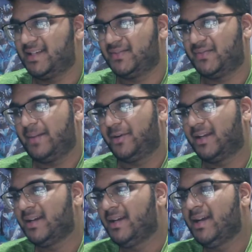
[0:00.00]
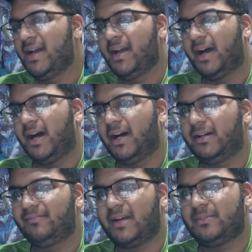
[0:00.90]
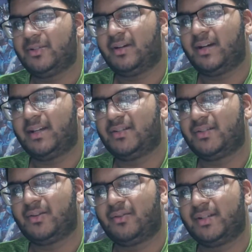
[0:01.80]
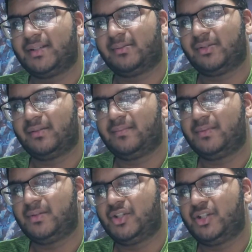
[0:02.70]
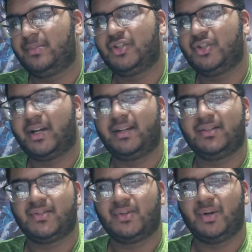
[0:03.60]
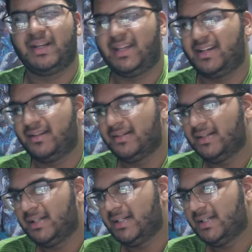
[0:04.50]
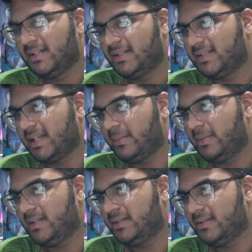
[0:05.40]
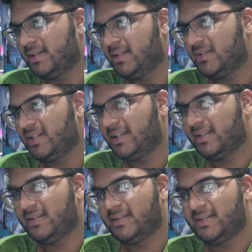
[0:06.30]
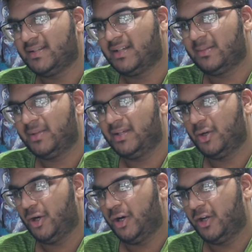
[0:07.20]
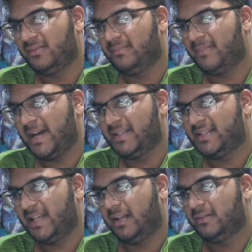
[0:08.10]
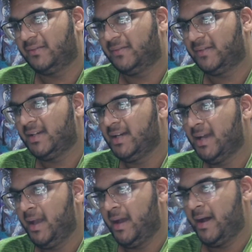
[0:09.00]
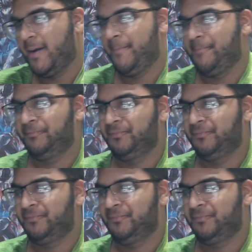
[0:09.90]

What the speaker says: fabric. I'm sure I could just go to some sort of cheap Chinese store and get it. Because, I mean, it's not like this is gonna be on myself. Um,